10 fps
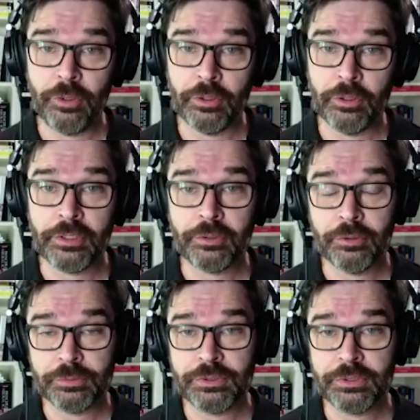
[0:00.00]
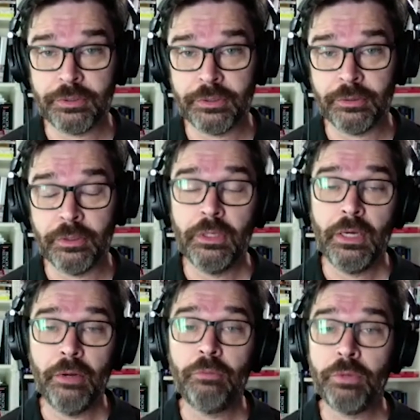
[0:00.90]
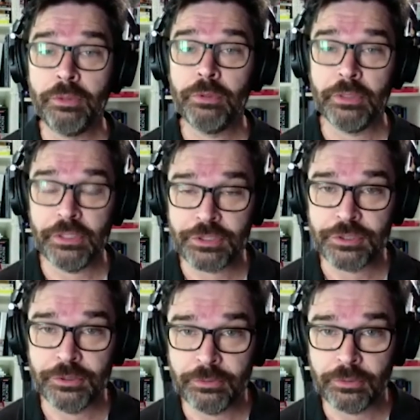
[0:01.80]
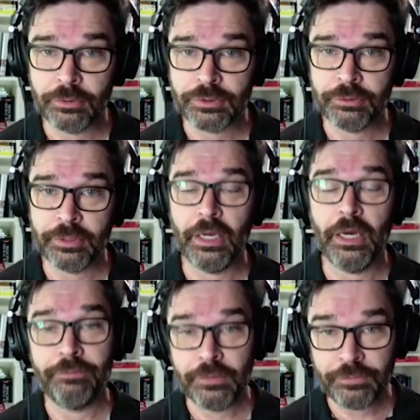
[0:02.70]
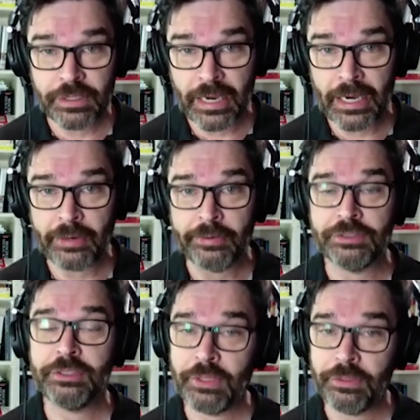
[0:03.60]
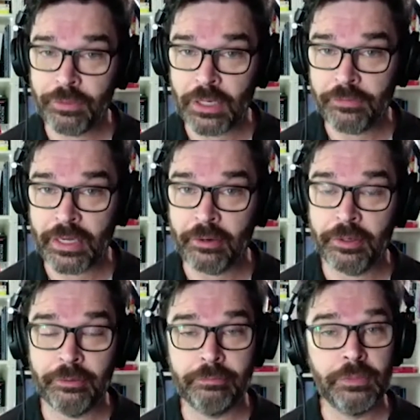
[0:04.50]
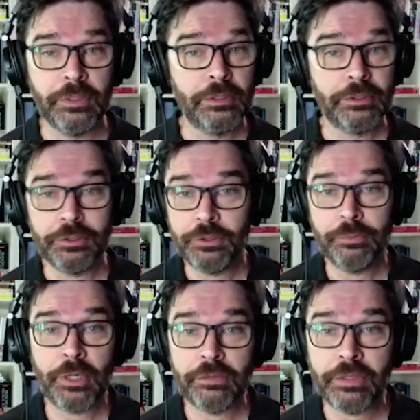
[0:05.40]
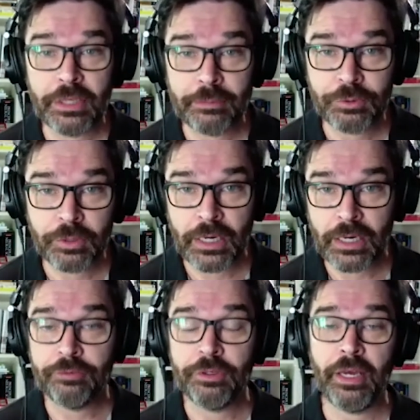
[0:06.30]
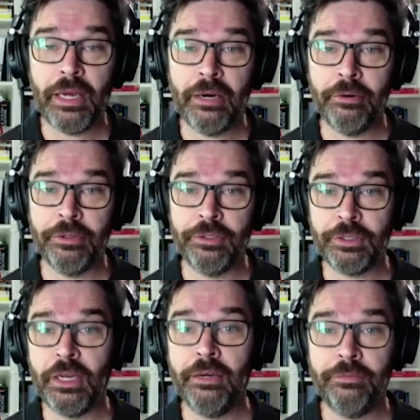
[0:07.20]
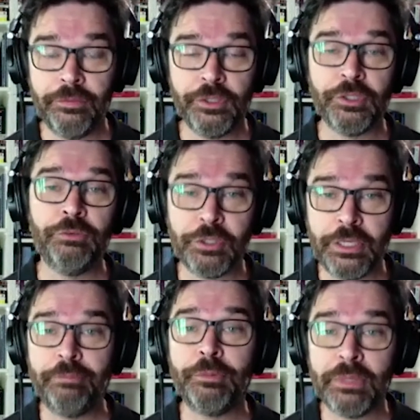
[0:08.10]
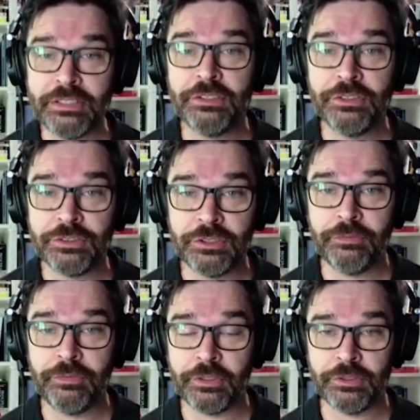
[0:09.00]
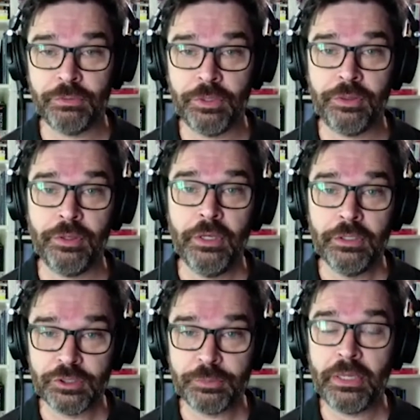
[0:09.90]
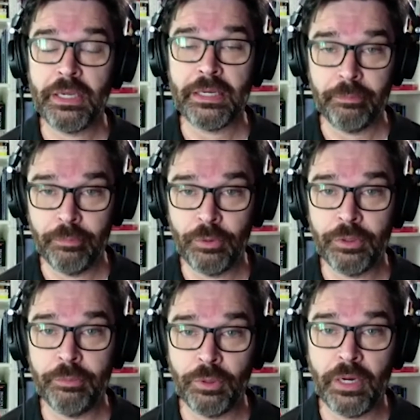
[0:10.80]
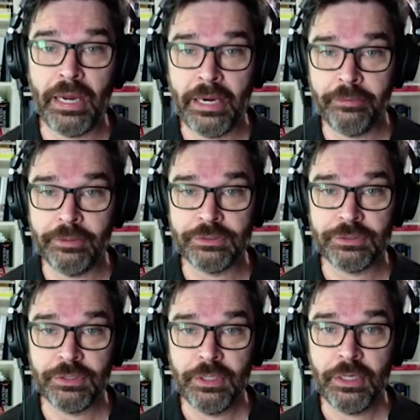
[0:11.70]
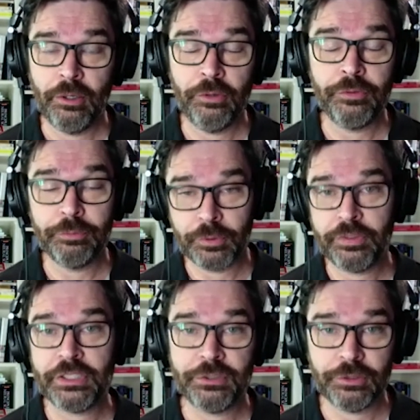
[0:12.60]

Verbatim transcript: online course material, uh, we will issue also a, a 50 hour, a 75 hour, and you know, you might even get up to a 100 hour and you can have, you can keep replacing your certificates with displaying more and more hours uh, of your professional